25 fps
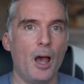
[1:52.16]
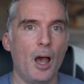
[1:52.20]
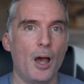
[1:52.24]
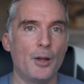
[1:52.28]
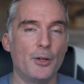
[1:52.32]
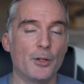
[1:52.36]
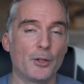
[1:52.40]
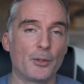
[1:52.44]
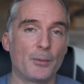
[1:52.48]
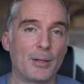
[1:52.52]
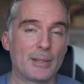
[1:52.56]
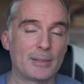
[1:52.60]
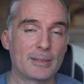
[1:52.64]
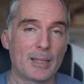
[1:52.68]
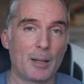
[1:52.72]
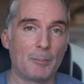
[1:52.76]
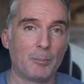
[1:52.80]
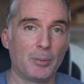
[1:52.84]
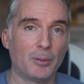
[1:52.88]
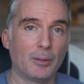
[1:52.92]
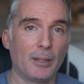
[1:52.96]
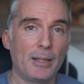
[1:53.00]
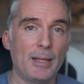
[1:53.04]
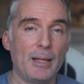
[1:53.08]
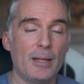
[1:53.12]
Another
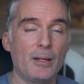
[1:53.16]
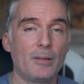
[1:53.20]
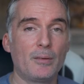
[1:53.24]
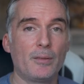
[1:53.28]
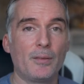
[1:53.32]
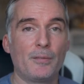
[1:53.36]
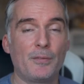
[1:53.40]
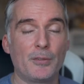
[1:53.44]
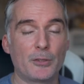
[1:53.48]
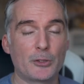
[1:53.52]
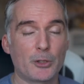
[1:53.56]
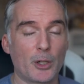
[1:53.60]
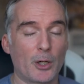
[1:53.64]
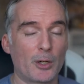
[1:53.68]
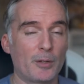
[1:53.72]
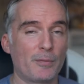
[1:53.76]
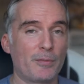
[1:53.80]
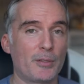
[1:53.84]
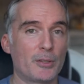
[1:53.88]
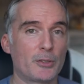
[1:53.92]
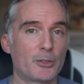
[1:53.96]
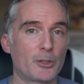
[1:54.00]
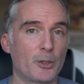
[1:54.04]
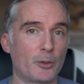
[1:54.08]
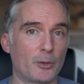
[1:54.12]
example here, the
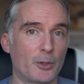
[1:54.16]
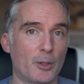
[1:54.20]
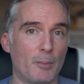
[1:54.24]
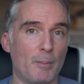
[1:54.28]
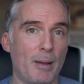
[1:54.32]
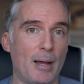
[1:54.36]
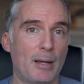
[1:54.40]
photographer took them